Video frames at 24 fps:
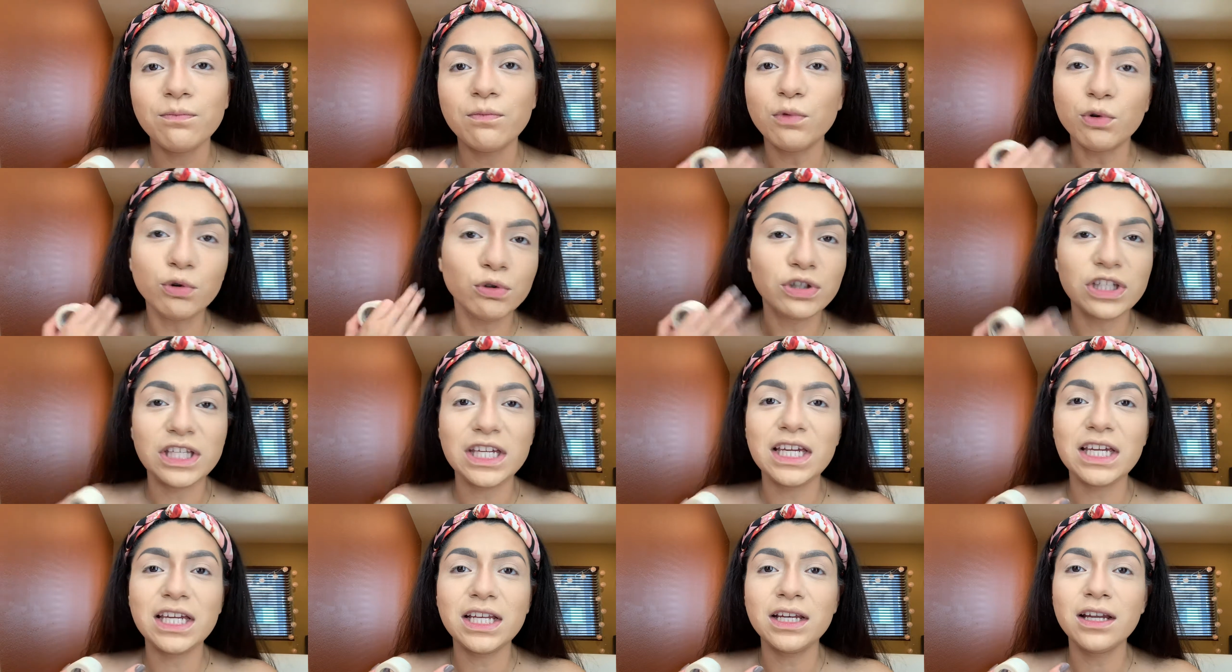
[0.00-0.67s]

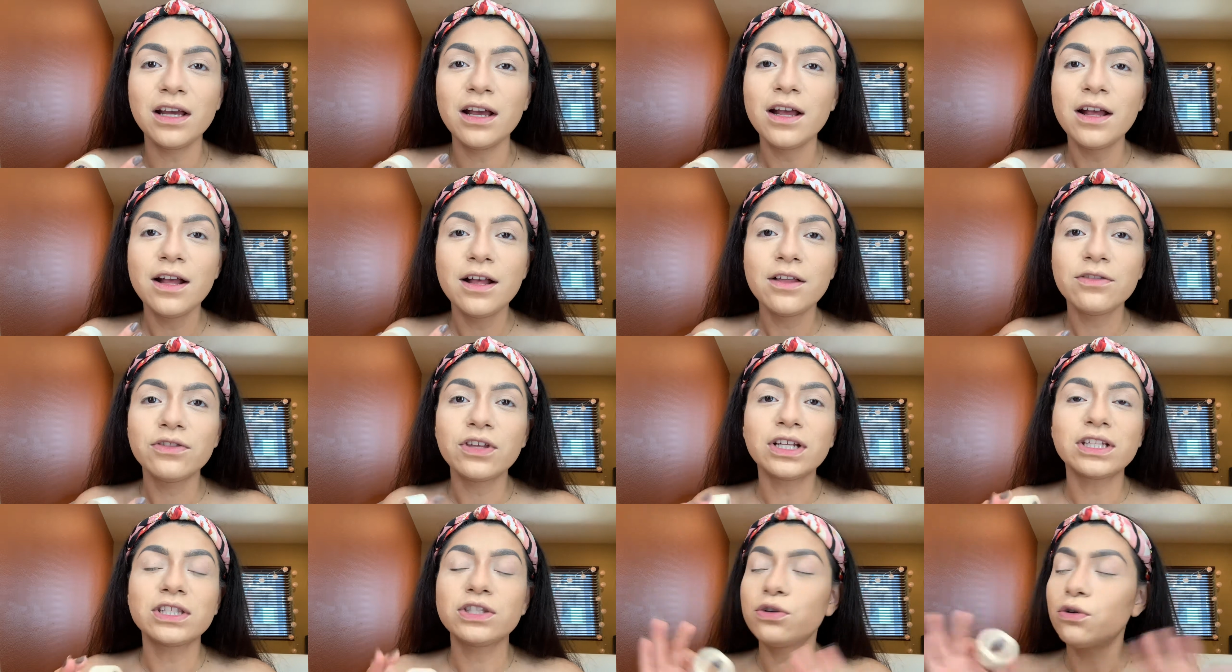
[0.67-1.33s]
routine,
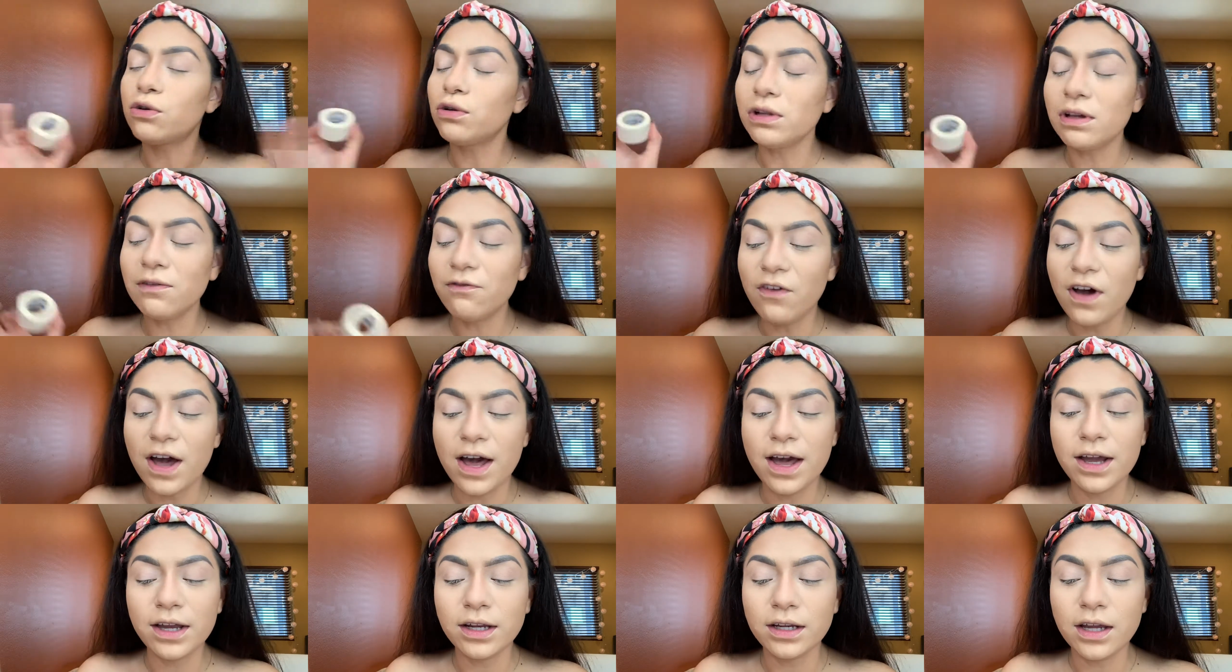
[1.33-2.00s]
that's totally
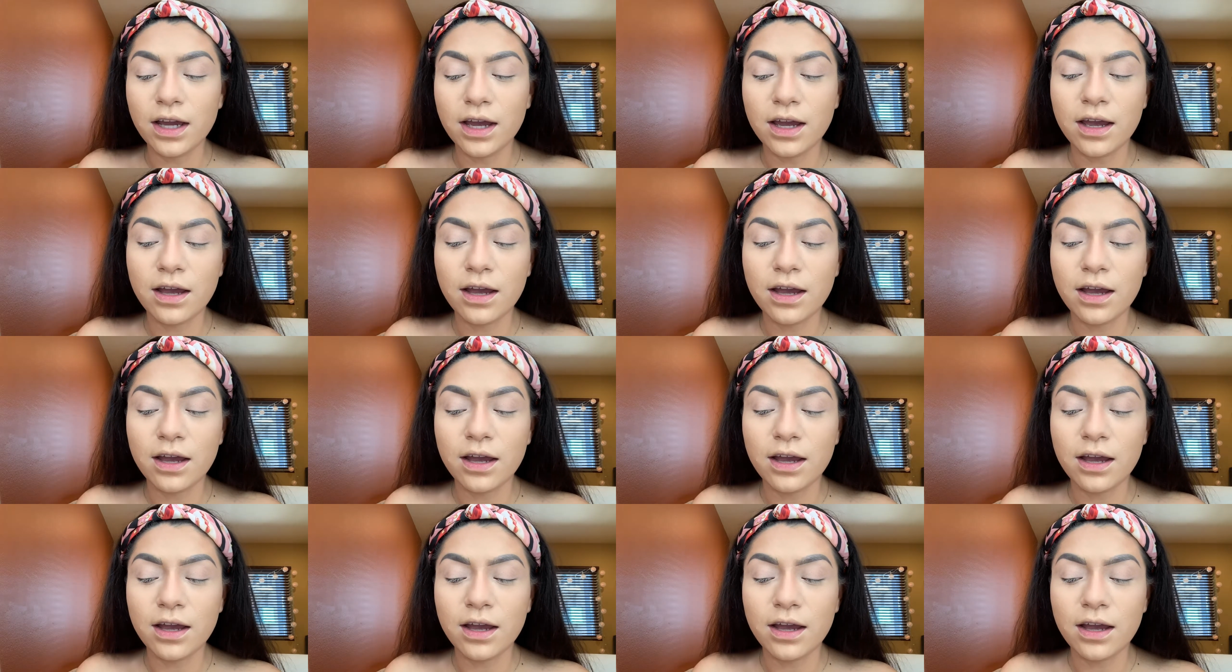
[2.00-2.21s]
fine.